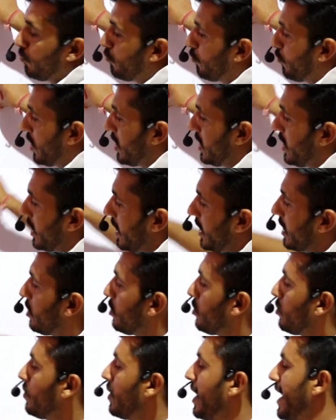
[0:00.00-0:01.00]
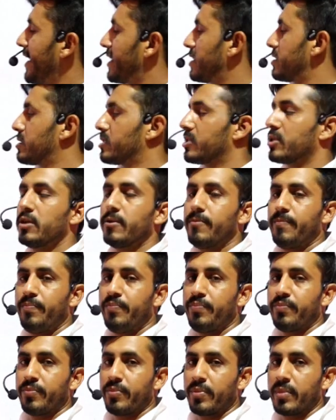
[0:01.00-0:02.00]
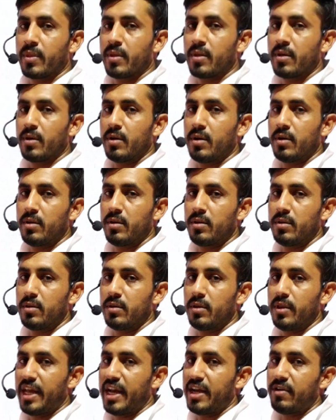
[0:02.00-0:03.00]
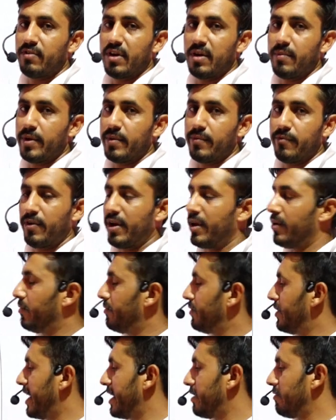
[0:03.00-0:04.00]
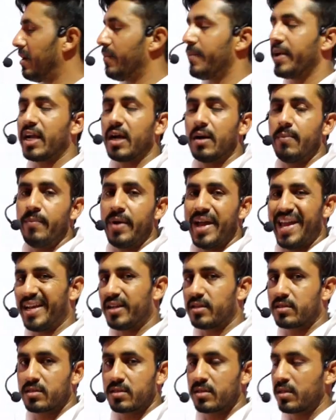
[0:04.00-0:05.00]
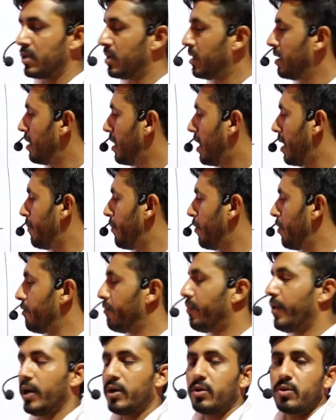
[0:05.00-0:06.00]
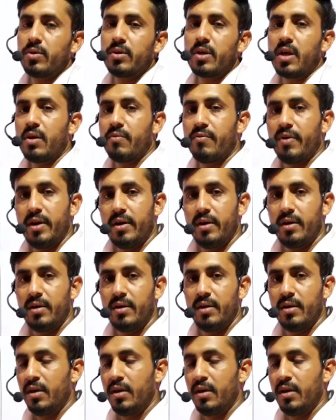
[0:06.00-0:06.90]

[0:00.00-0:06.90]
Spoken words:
1 into x, that will become x upon factorial 1.